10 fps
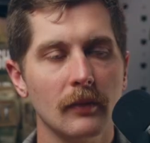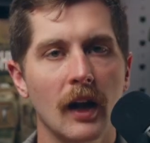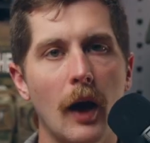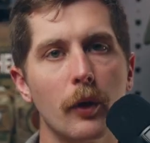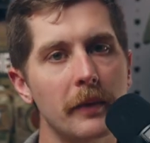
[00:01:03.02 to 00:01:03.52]

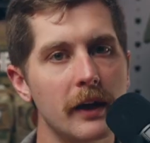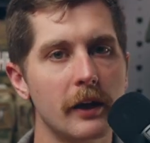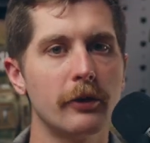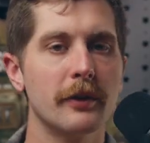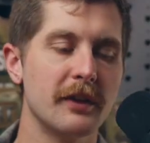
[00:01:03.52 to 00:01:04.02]
I want to make it
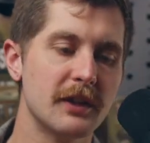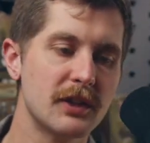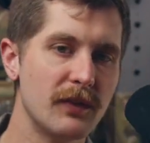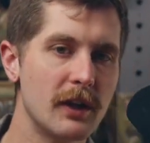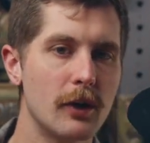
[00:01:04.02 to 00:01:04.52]
clear that this
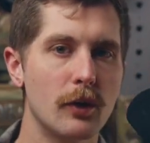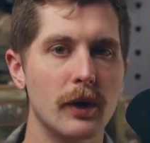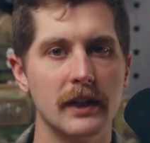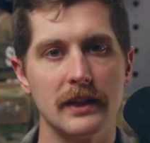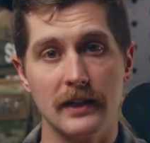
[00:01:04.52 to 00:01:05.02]
video
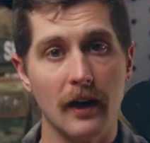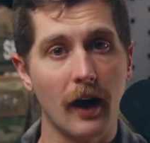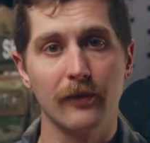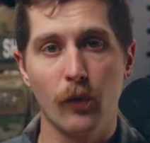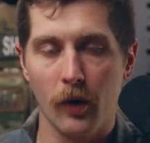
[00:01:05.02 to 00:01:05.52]
is
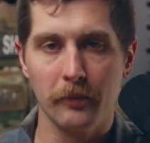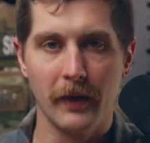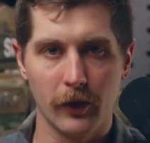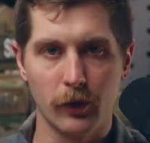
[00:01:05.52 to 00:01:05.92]
not for medical